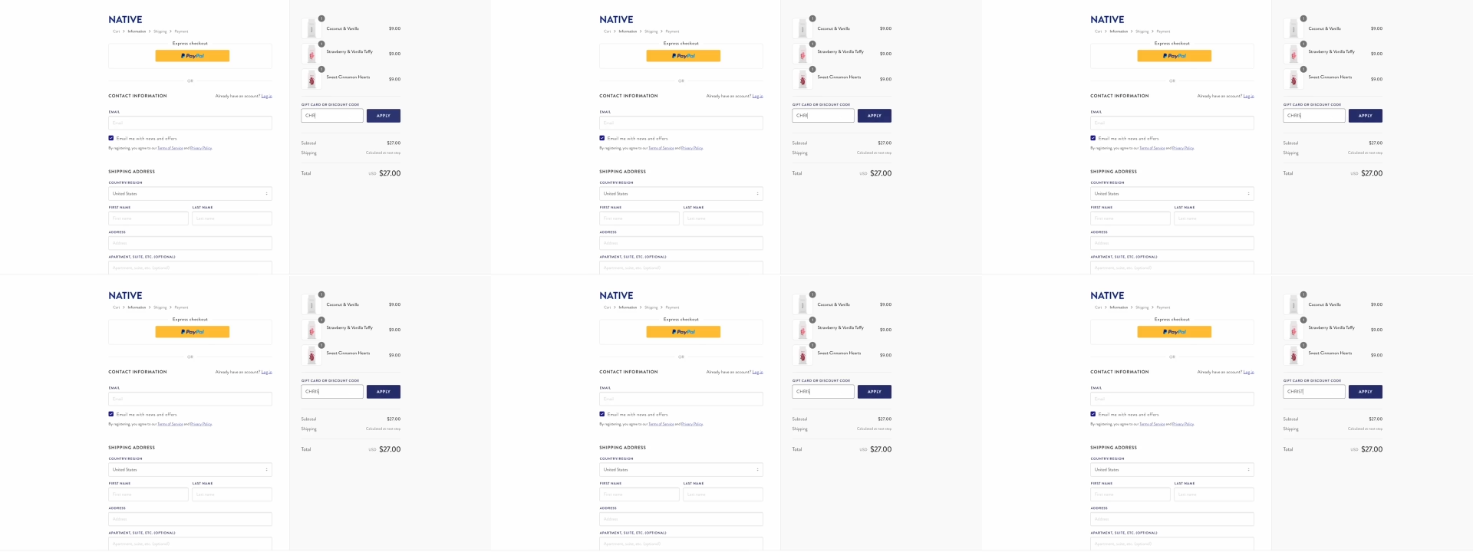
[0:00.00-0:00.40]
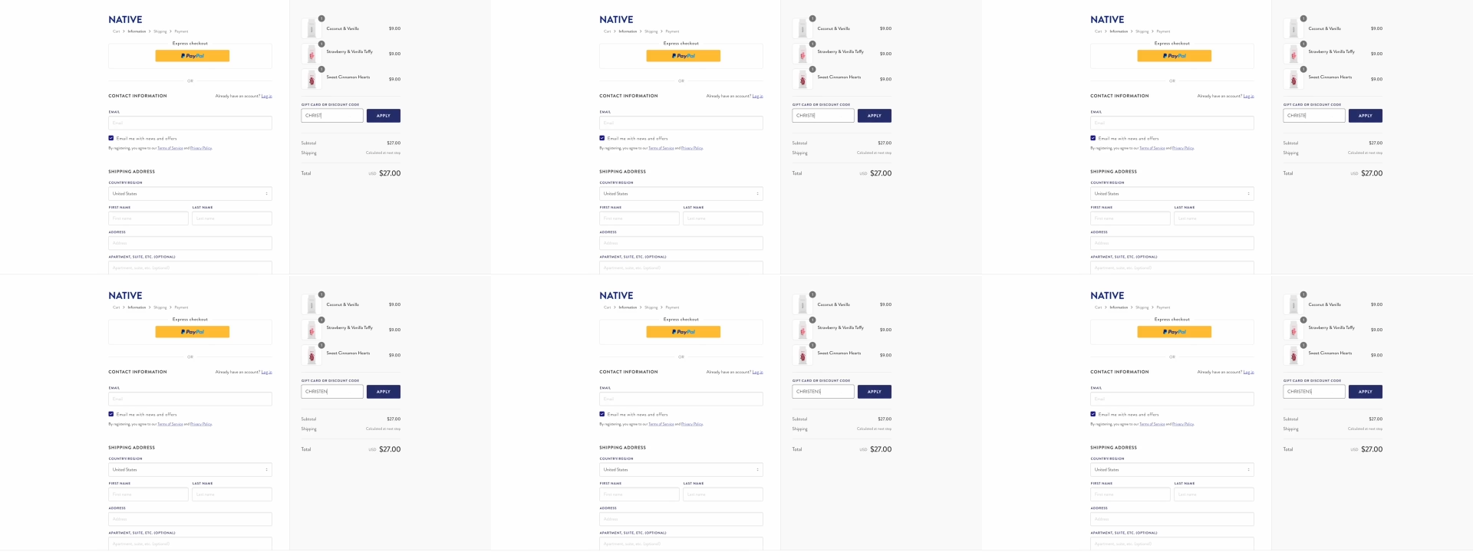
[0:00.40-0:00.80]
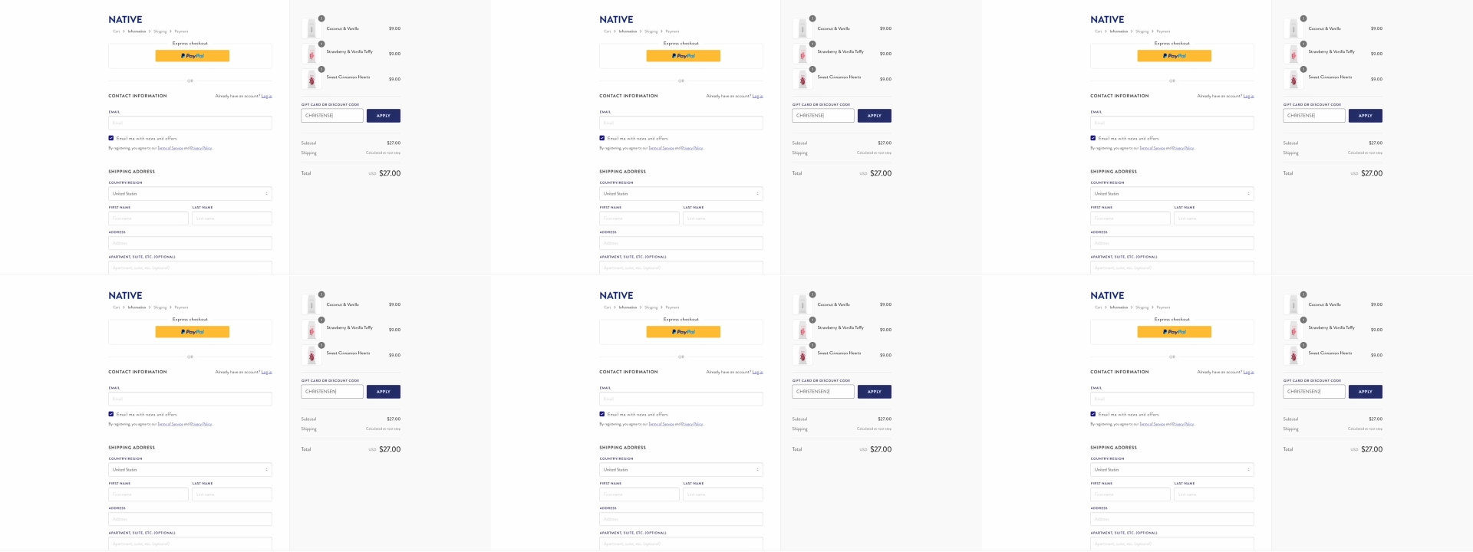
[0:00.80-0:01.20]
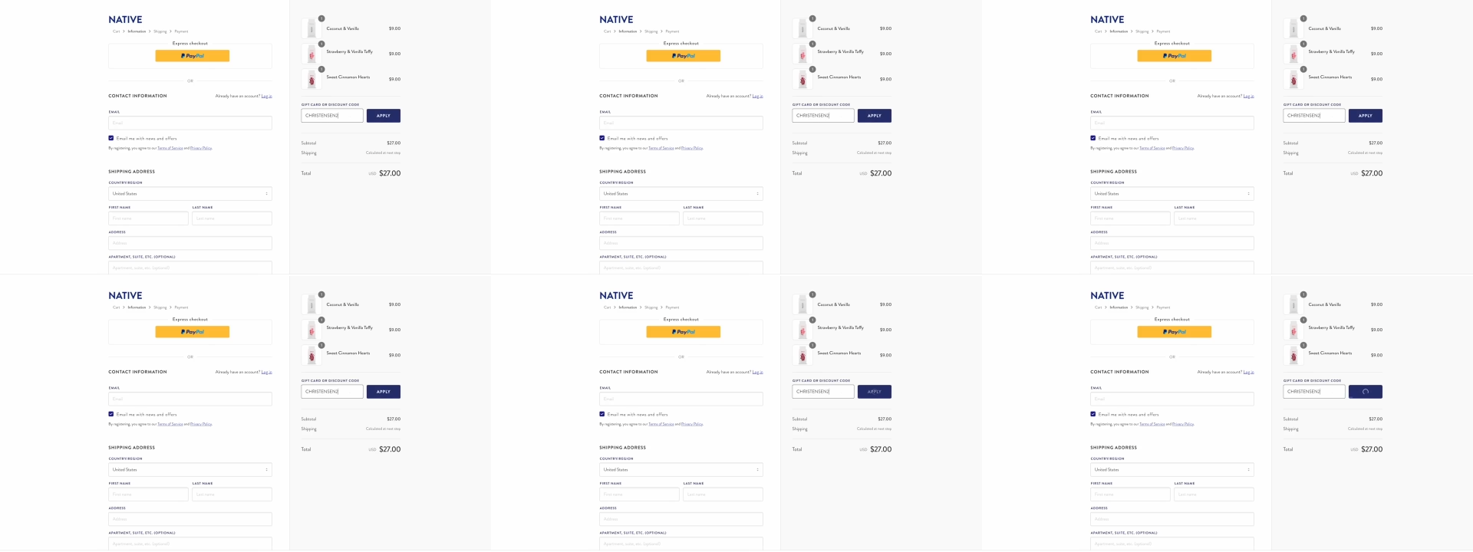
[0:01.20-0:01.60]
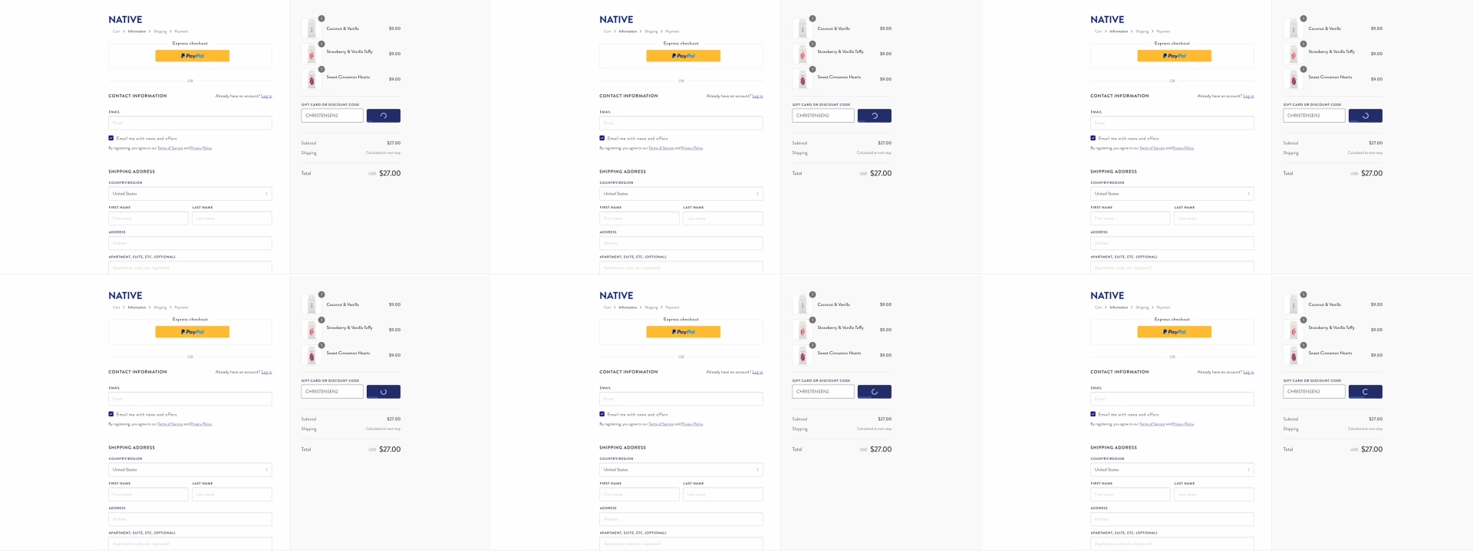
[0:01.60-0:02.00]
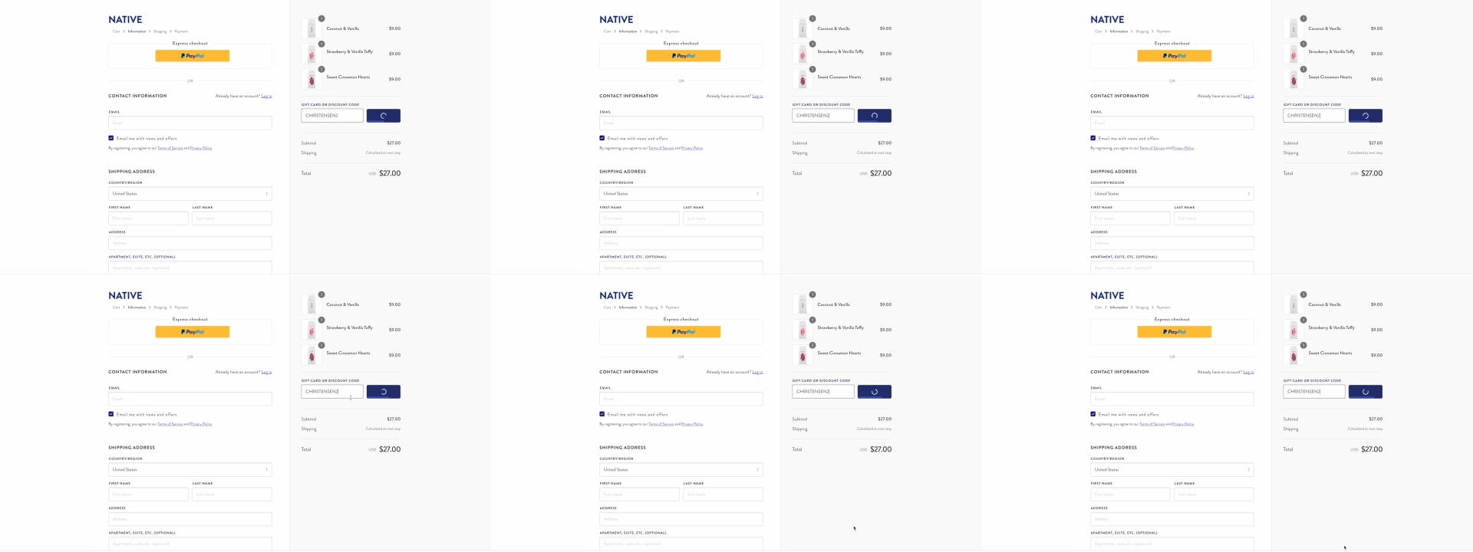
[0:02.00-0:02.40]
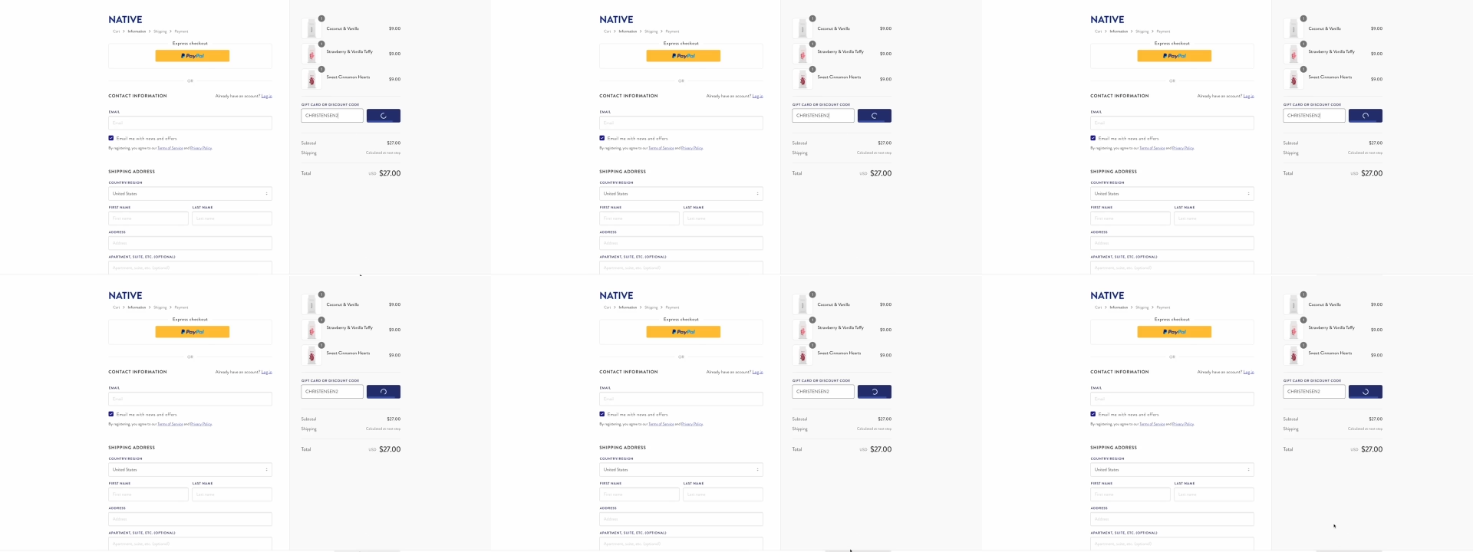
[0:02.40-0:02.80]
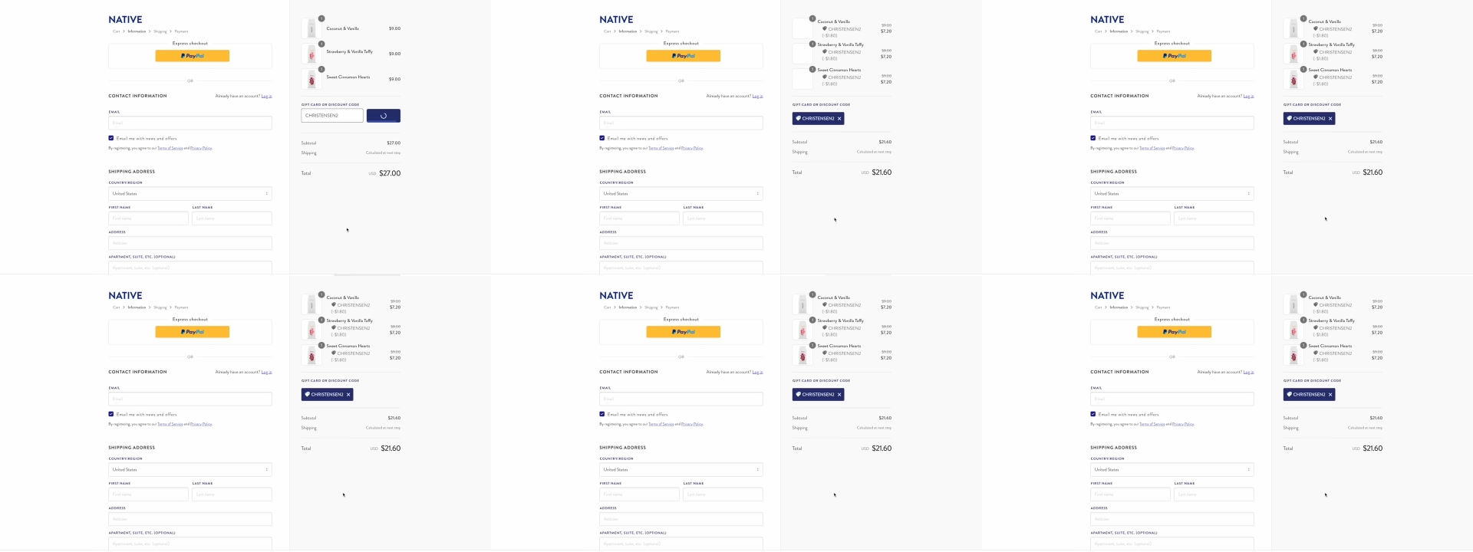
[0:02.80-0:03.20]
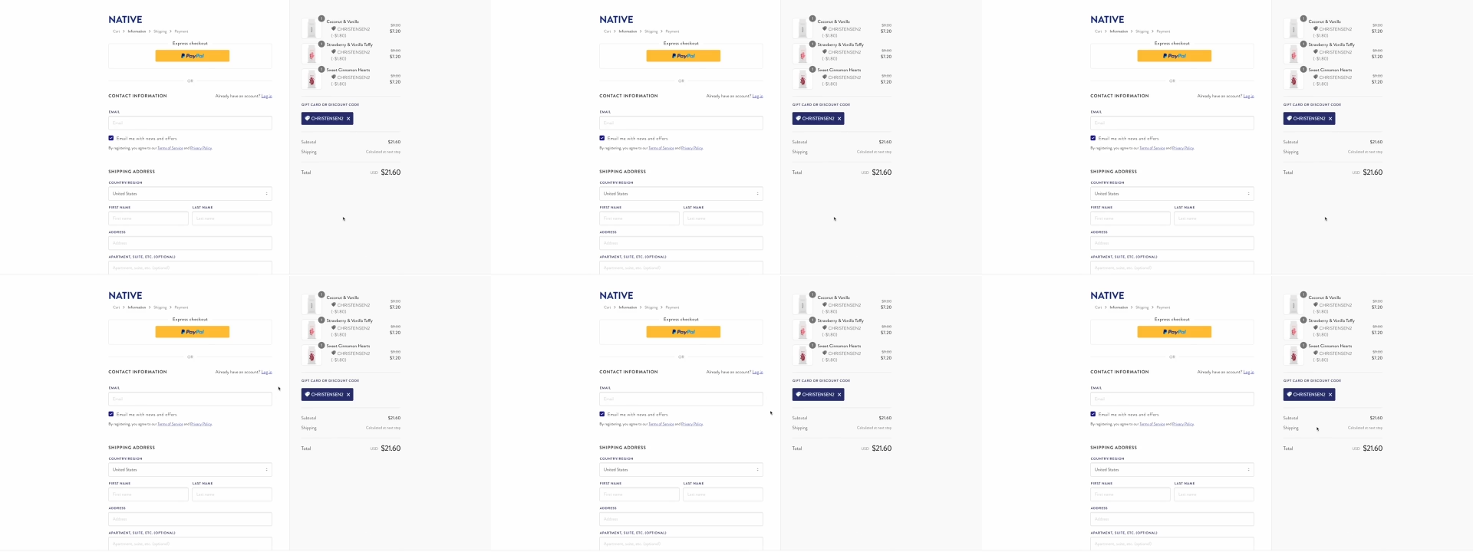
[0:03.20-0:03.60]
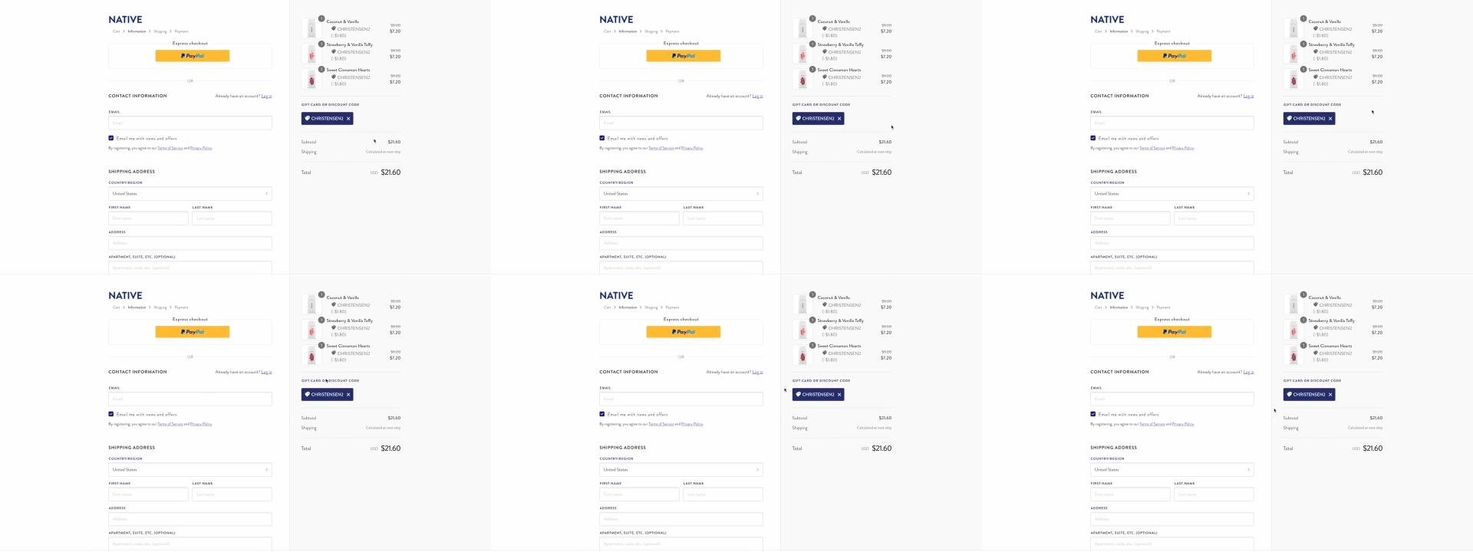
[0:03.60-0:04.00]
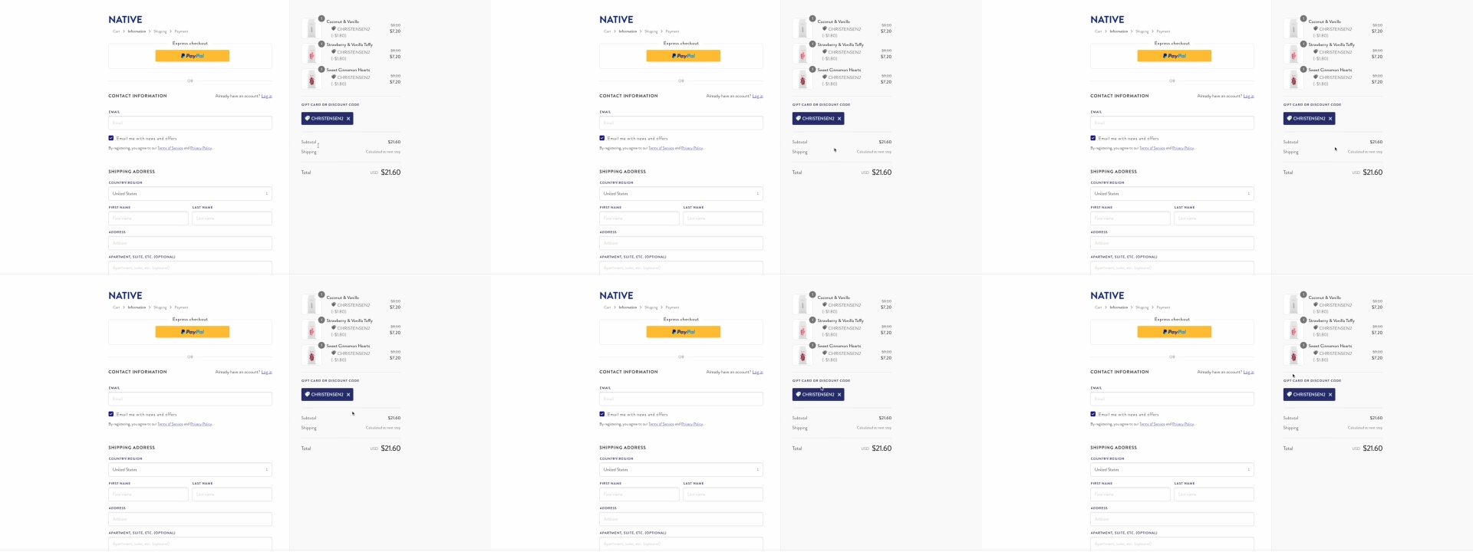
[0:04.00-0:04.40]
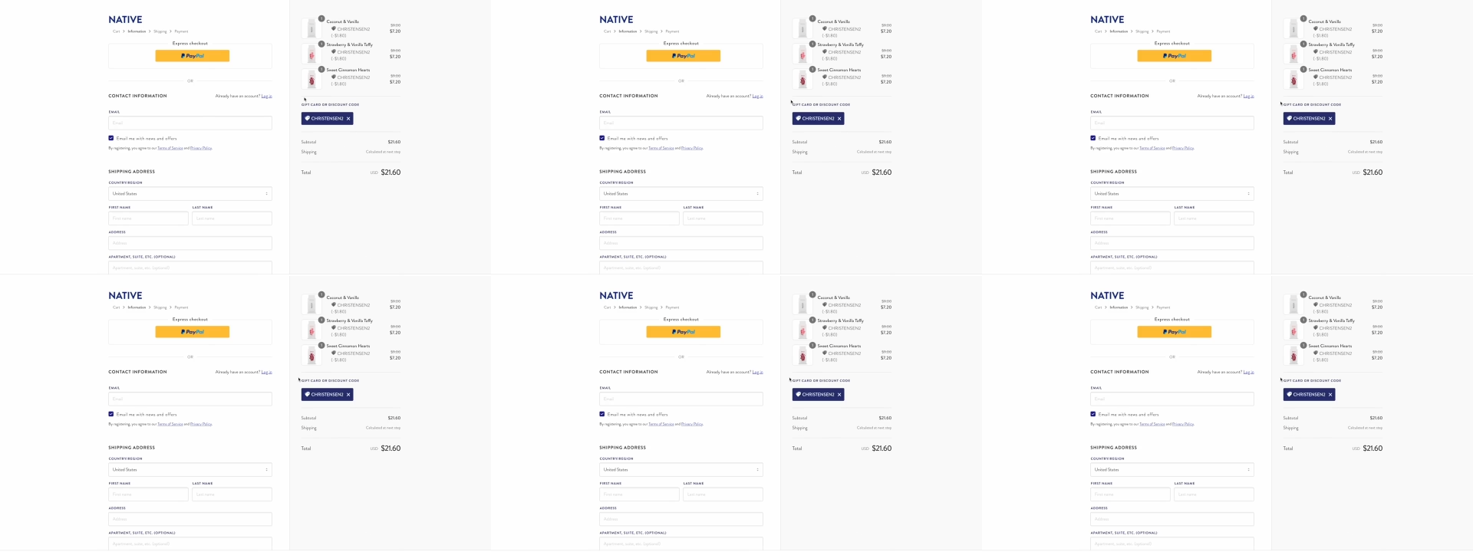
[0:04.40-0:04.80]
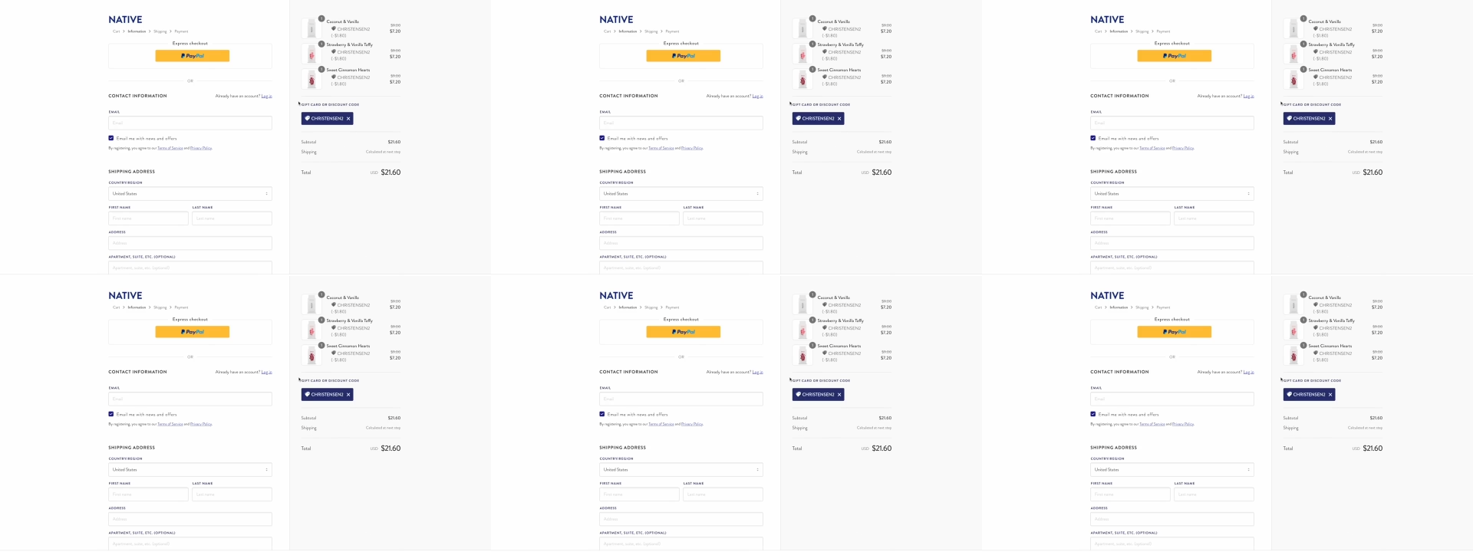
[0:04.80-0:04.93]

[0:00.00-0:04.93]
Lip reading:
[unreadable: no face in view]